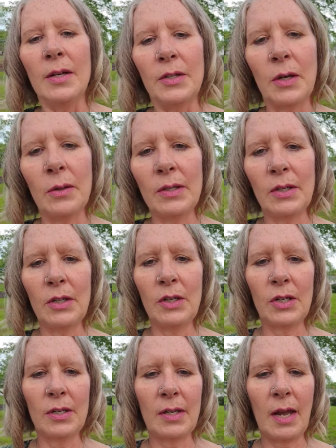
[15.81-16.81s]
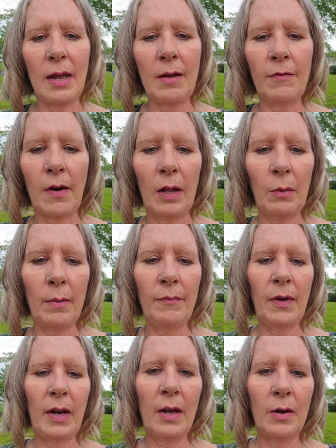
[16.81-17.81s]
So this is just a follow-up
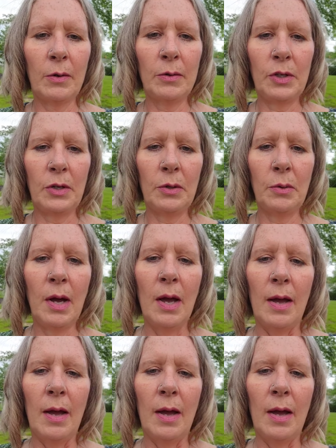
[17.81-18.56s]
video to